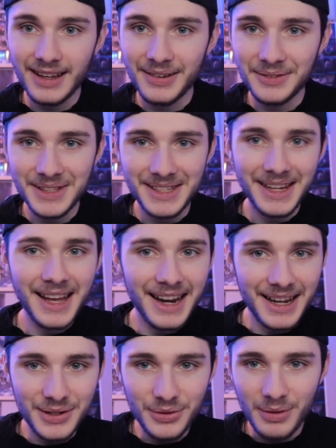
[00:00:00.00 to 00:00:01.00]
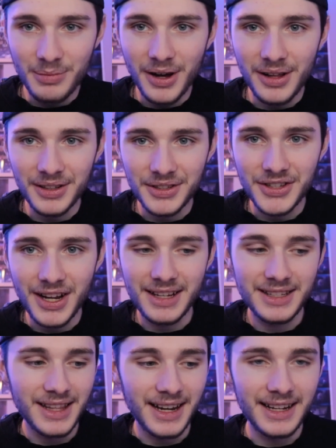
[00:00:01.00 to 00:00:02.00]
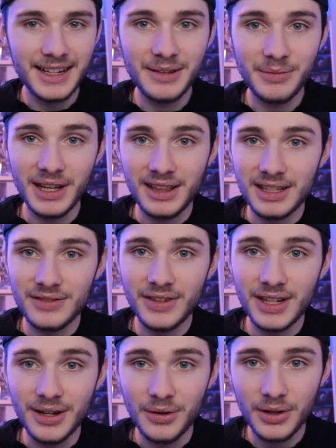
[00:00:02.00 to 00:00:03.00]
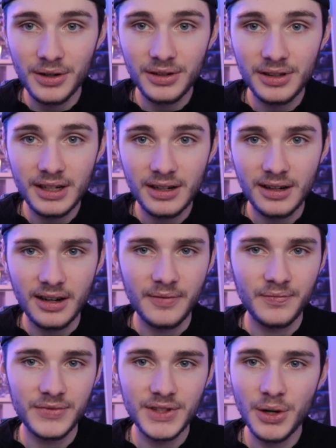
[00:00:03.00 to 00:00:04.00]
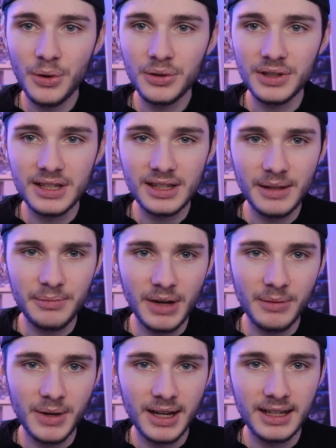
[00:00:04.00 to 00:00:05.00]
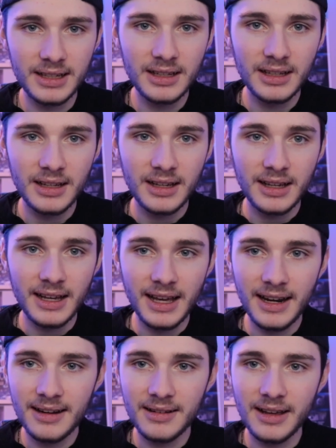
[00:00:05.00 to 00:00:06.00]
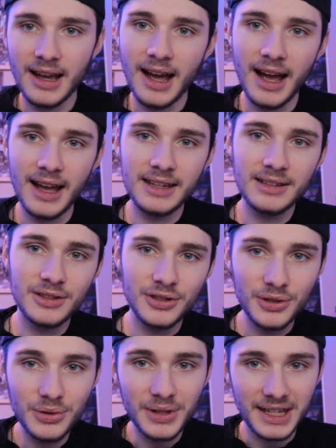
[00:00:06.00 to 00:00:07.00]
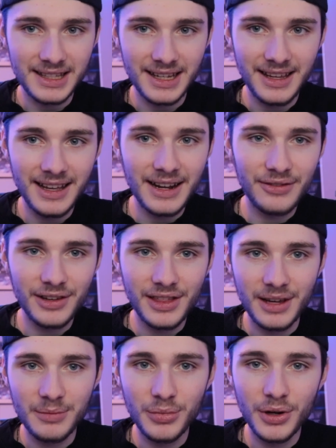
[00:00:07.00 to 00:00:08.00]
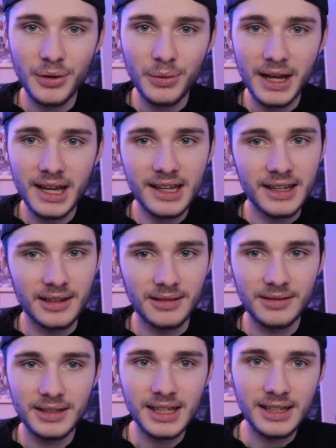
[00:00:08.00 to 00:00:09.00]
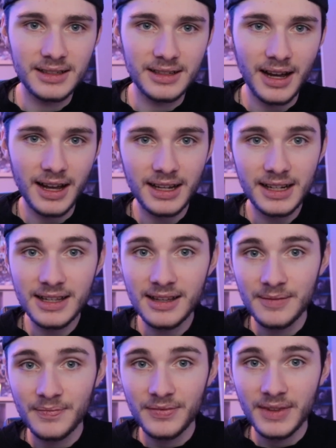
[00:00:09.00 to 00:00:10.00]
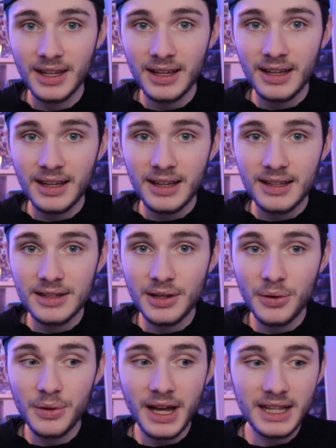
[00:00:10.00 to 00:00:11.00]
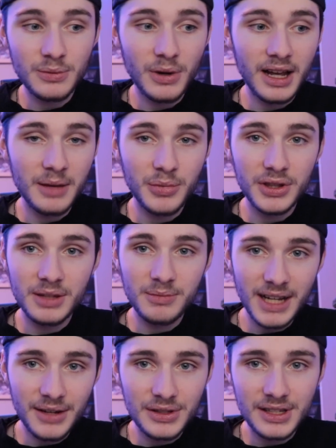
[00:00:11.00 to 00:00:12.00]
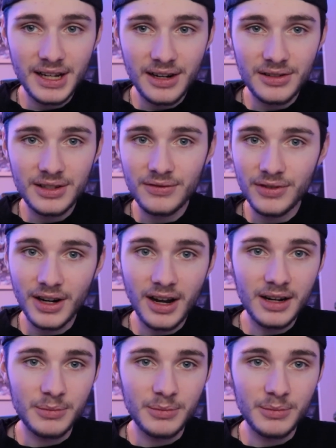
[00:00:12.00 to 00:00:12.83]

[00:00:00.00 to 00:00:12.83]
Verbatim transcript: Once again, I do apologize that I didn't make this video earlier. Totally slipped my mind, and I do like to get everything put away and neat and tidy, so that's why I put them downstairs and forgot